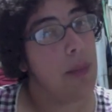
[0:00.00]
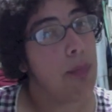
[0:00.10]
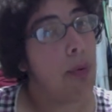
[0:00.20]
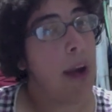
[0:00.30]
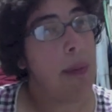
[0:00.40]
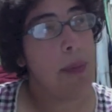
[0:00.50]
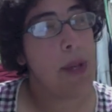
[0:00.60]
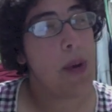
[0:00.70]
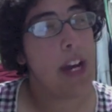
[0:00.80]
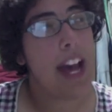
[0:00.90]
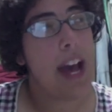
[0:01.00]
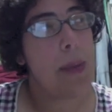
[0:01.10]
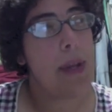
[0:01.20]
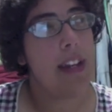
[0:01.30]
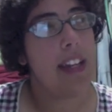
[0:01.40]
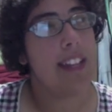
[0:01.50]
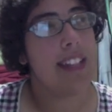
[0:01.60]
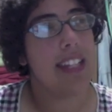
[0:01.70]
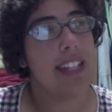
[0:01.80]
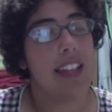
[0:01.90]
Probably what happened
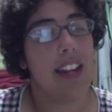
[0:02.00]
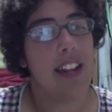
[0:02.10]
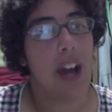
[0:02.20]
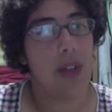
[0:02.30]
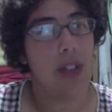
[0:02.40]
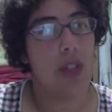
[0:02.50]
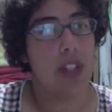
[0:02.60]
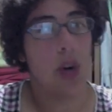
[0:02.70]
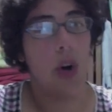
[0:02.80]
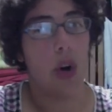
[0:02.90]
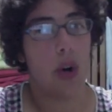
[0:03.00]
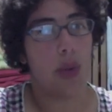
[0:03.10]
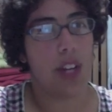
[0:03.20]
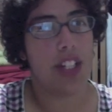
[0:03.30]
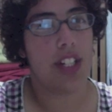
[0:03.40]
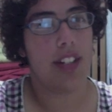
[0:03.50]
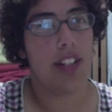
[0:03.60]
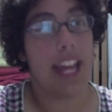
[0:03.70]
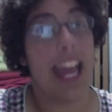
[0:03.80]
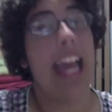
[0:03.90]
is that they sent it out to the Tohoku
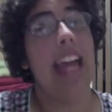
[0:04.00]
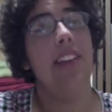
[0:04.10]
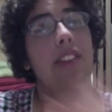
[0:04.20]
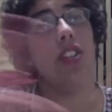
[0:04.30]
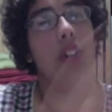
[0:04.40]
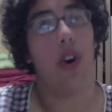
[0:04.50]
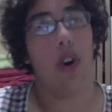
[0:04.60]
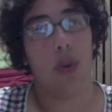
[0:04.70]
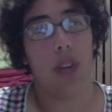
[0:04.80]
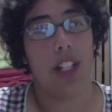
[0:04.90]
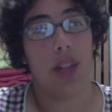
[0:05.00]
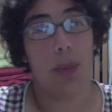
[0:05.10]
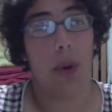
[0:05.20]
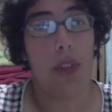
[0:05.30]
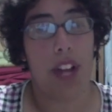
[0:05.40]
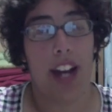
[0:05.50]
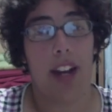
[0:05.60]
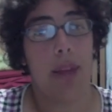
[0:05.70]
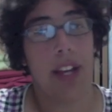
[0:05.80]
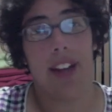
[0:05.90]
region and the Dohoku region, and we both
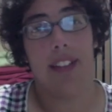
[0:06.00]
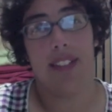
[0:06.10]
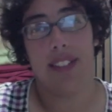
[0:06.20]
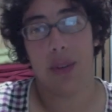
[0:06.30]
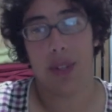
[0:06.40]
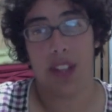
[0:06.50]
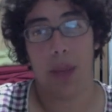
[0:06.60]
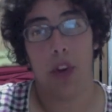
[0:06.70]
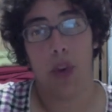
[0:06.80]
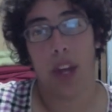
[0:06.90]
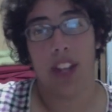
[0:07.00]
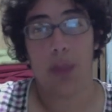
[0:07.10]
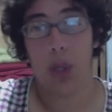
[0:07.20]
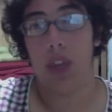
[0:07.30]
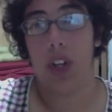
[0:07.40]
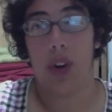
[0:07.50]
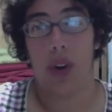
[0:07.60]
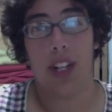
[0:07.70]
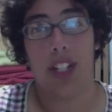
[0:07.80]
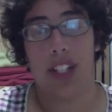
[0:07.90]
got it because there was some earthquake spillover into
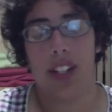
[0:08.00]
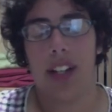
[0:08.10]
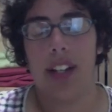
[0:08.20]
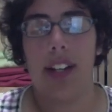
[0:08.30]
our region.